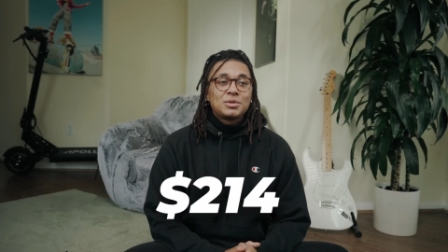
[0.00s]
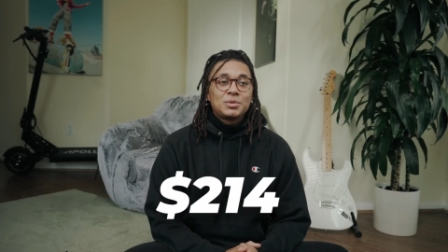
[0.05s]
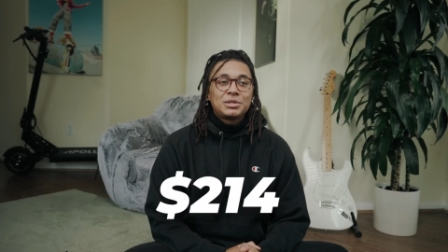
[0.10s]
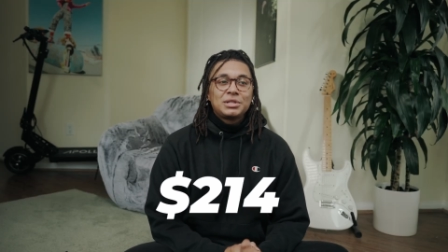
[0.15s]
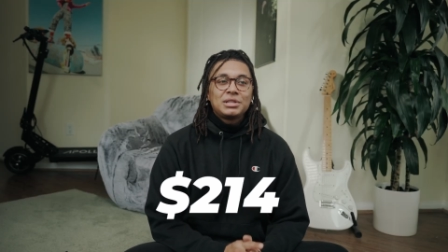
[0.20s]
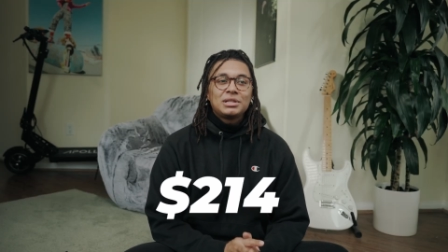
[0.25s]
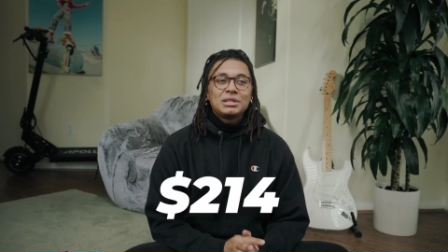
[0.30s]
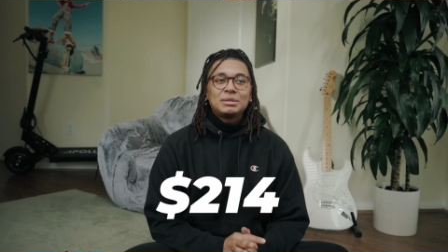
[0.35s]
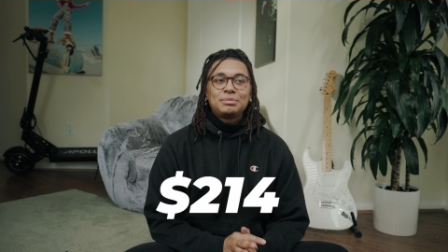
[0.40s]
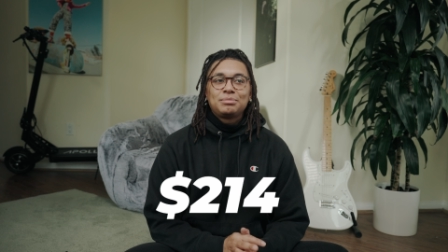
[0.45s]
which
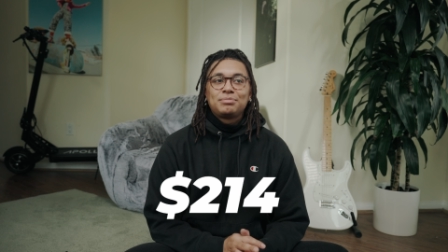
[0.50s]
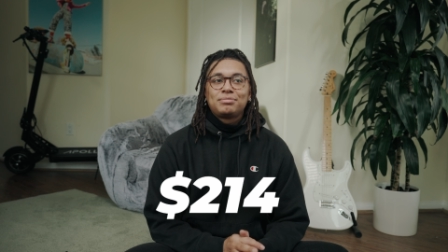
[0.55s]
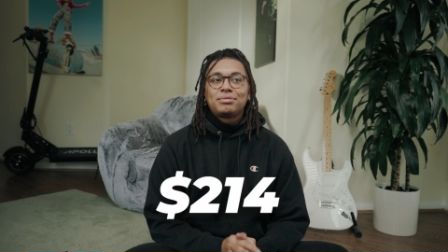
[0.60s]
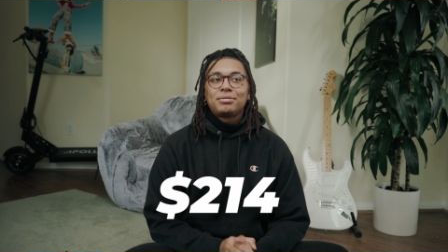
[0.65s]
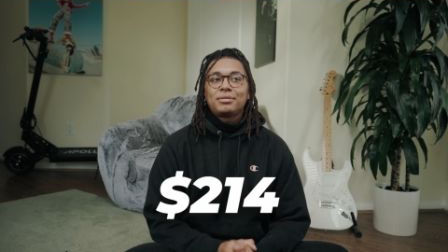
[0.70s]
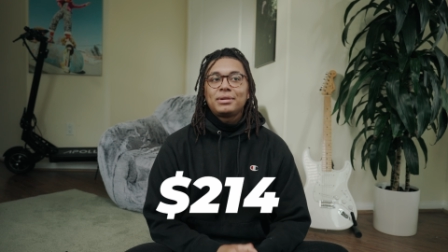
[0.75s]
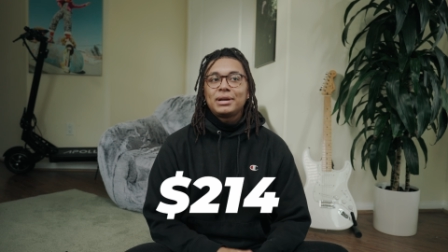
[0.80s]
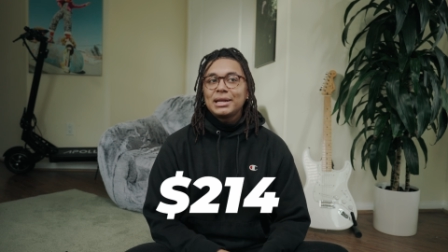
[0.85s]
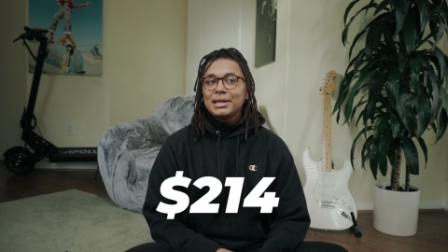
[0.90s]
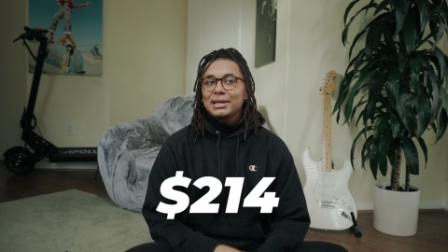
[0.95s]
is
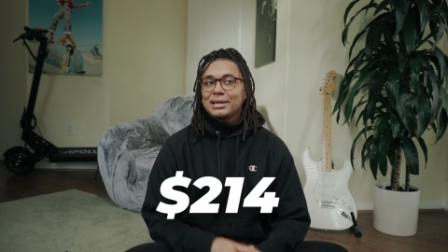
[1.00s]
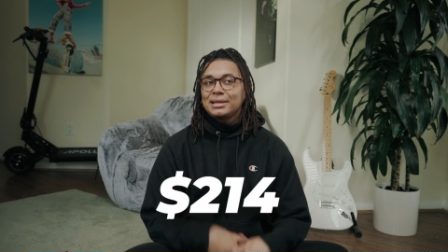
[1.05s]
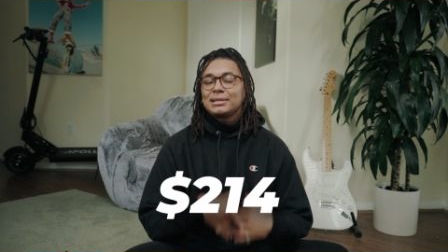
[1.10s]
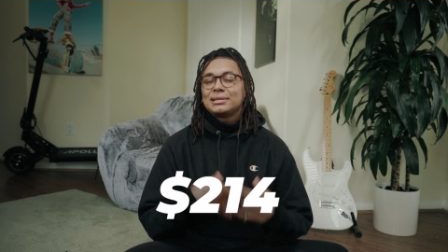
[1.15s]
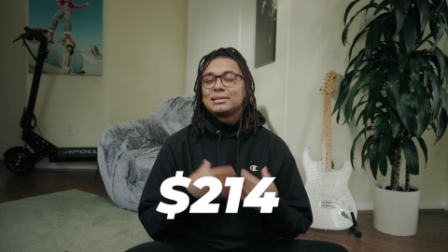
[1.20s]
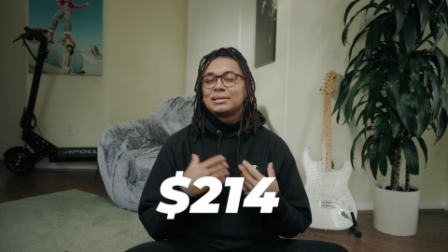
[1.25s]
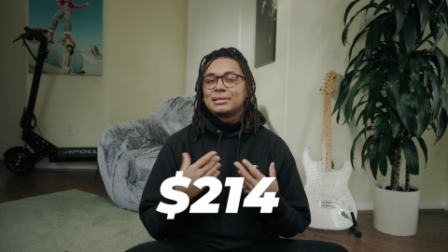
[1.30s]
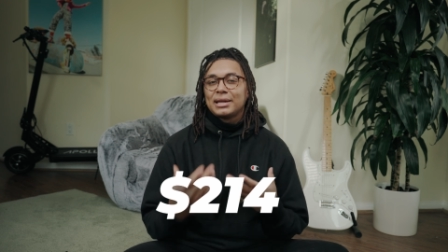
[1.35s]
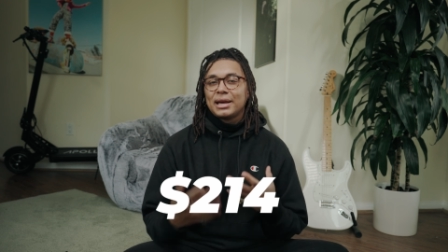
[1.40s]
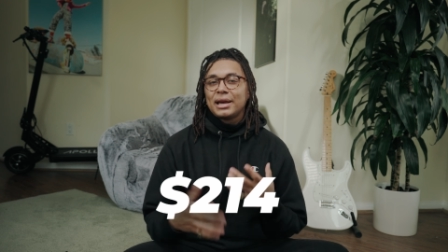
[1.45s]
pretty
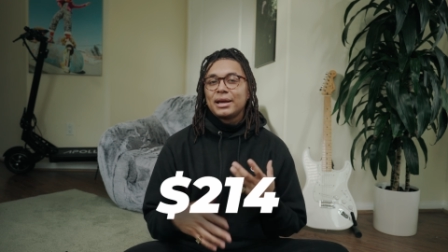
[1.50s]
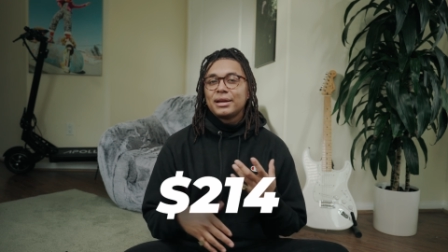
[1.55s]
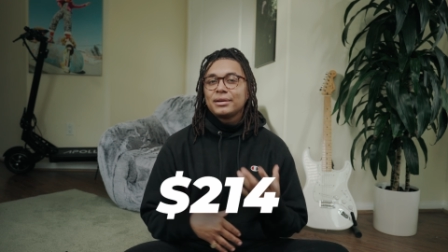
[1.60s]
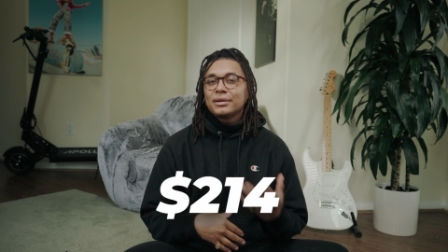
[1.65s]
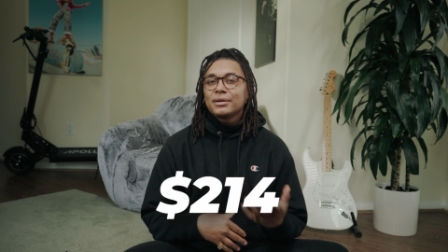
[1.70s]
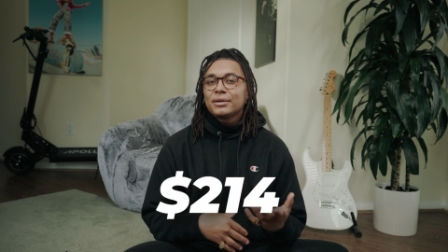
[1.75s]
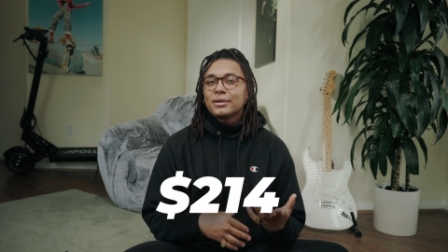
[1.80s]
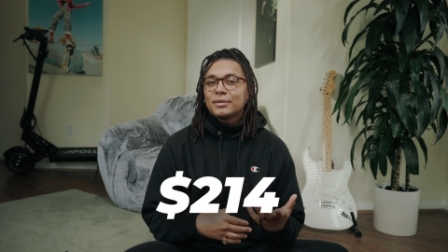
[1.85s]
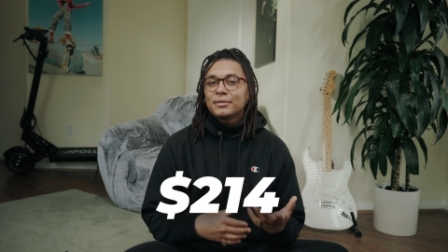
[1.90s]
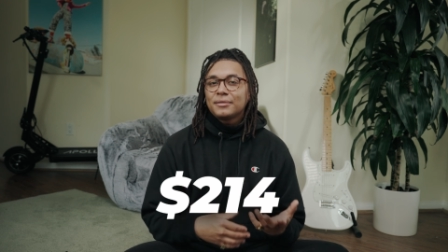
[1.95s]

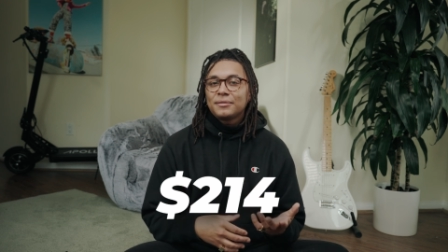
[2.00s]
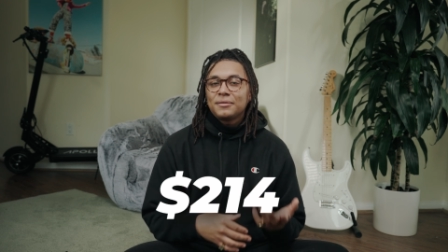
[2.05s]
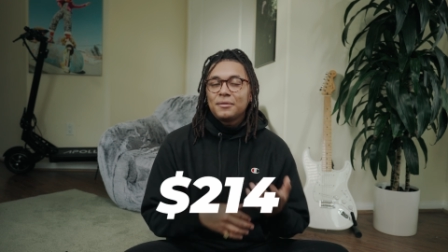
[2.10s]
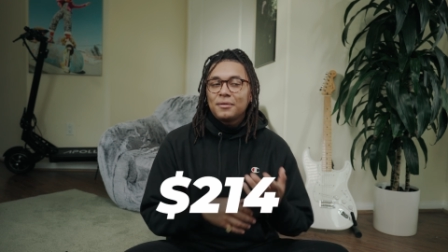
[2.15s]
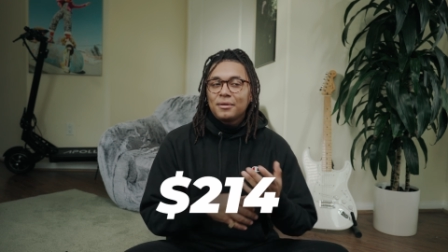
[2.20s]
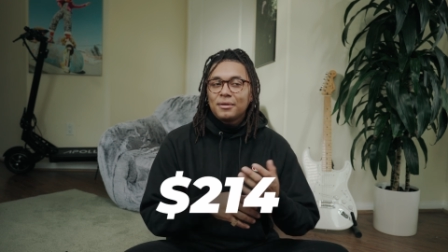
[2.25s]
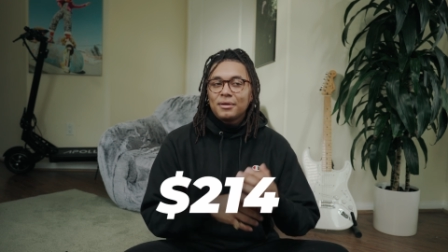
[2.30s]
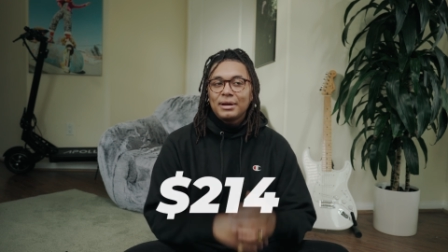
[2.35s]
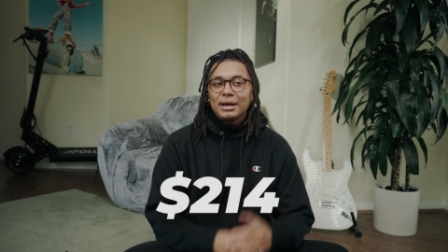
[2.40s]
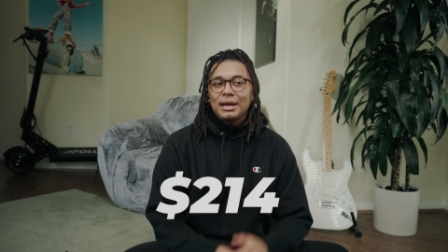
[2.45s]
standard
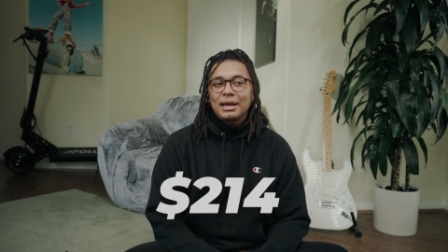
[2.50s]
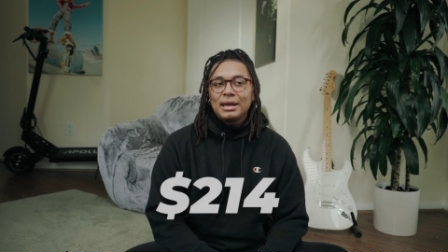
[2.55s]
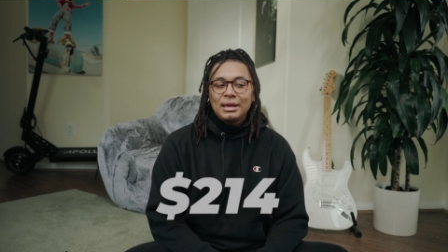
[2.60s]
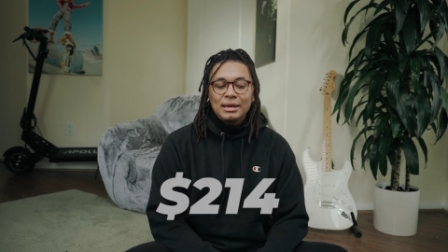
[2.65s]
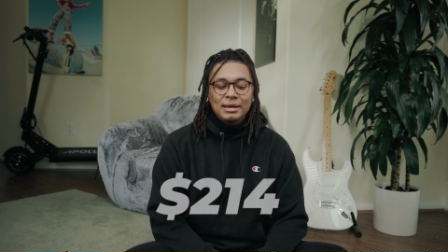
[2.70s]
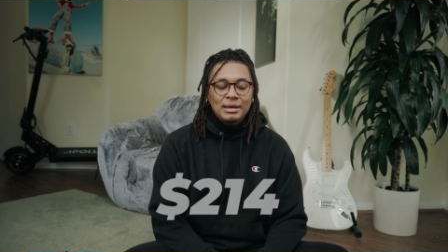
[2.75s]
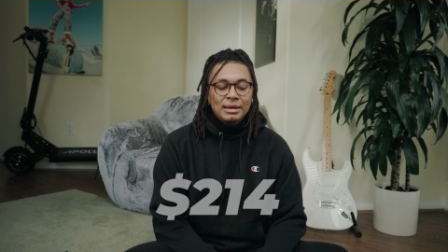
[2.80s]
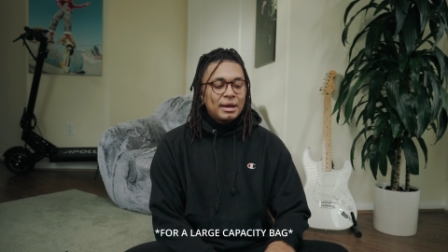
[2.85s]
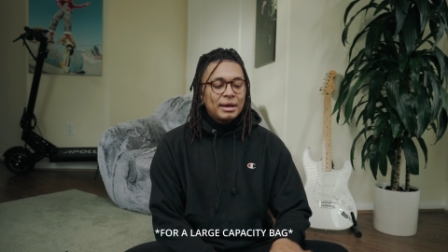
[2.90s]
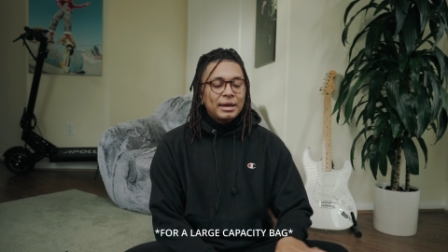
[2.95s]
for
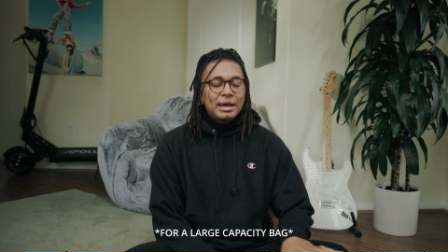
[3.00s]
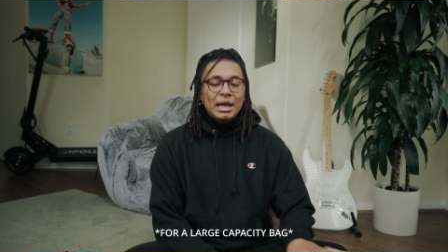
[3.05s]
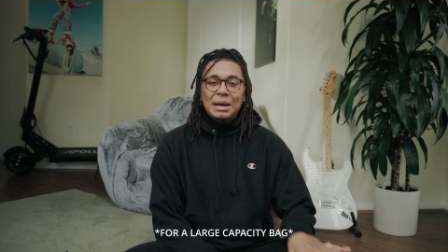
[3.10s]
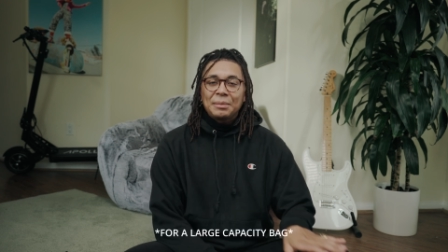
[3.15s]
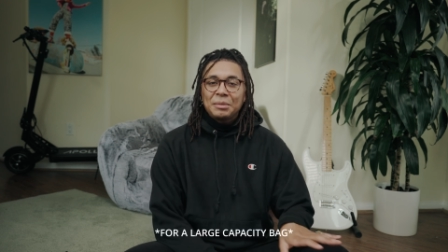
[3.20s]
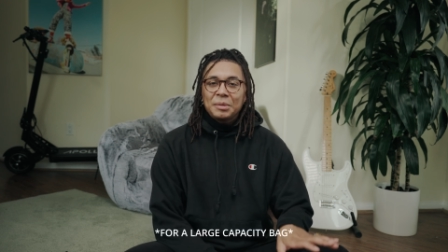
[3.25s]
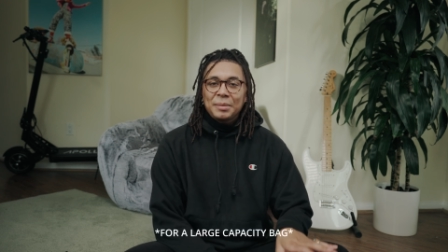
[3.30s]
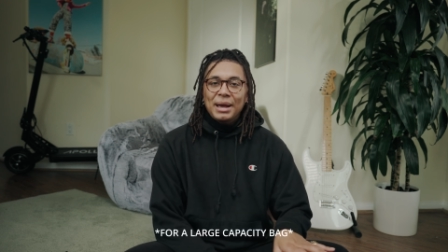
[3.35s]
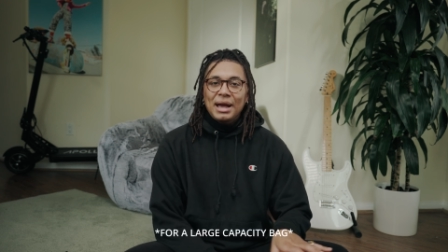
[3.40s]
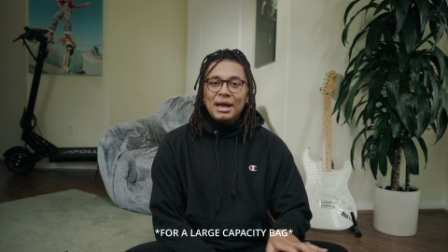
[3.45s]
a
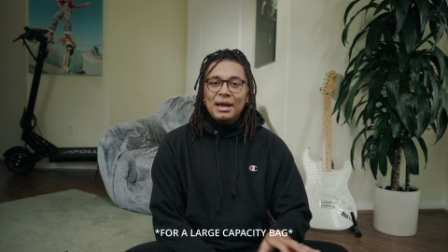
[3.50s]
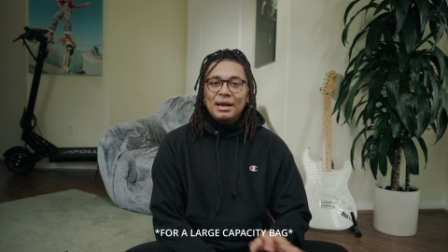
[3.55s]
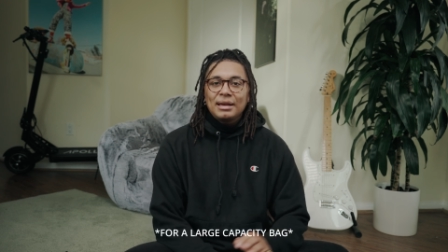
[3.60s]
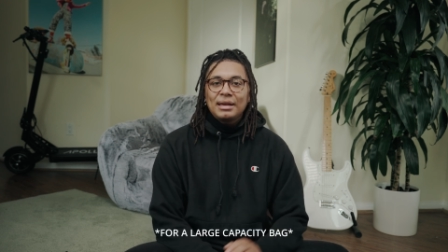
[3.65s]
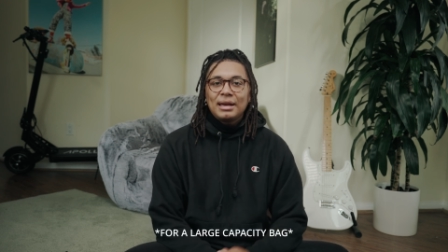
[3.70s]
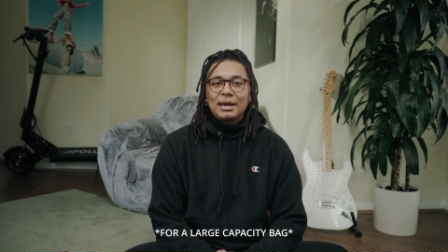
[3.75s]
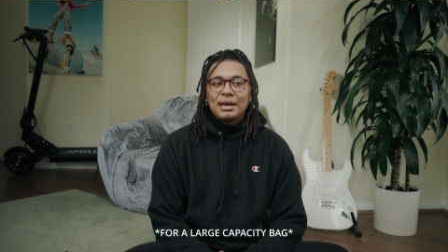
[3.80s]
camera bag,